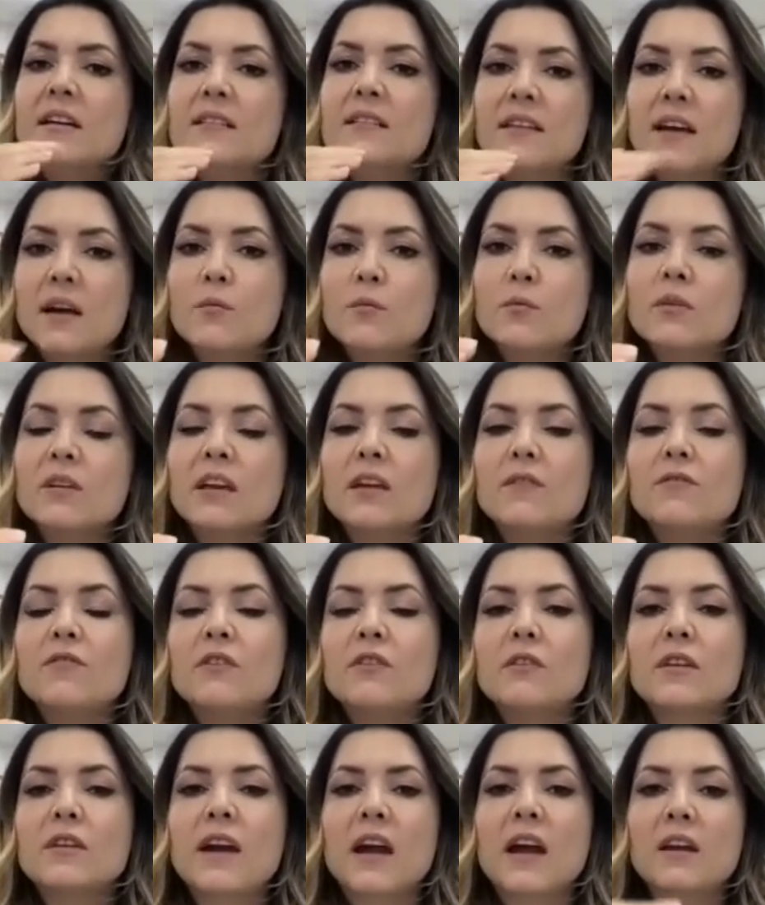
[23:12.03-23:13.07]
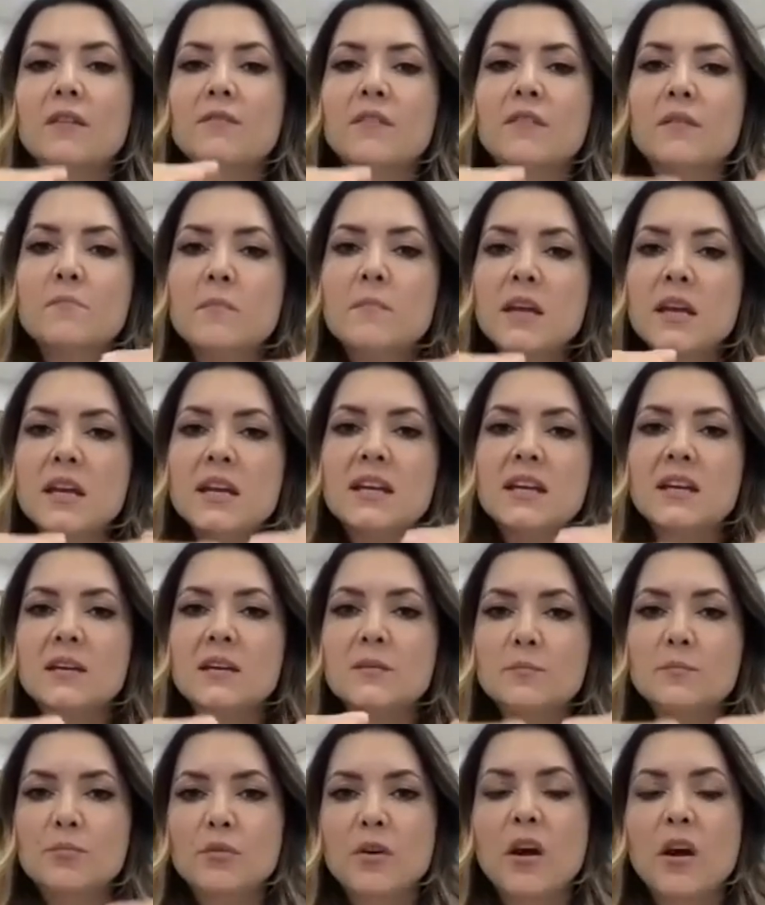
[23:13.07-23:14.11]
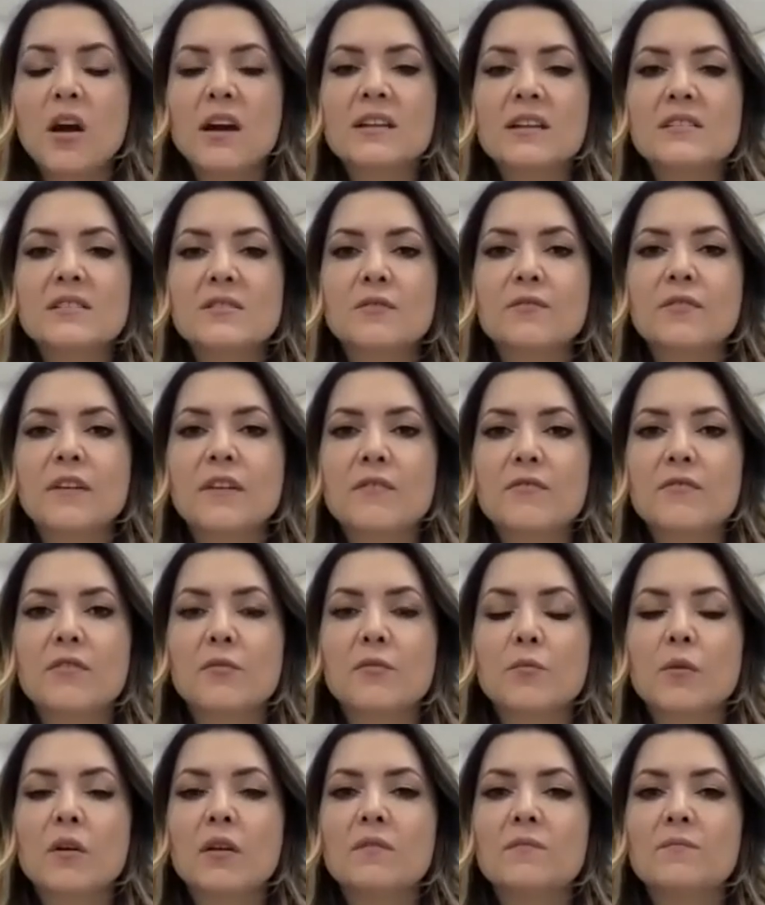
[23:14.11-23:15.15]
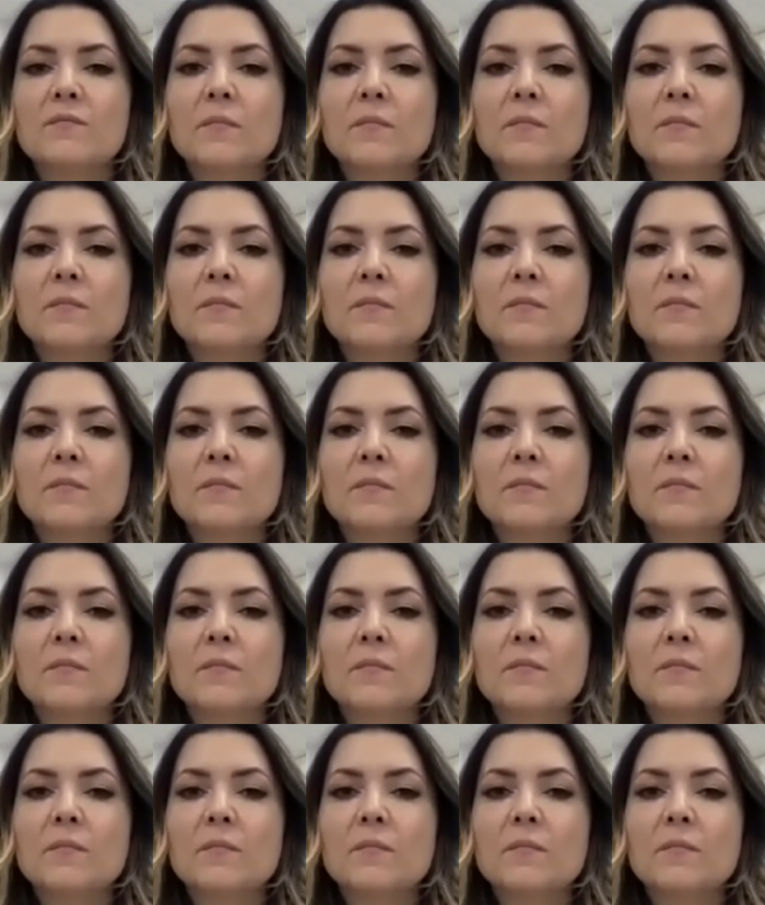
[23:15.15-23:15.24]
That will give you kind of the median price of everyone.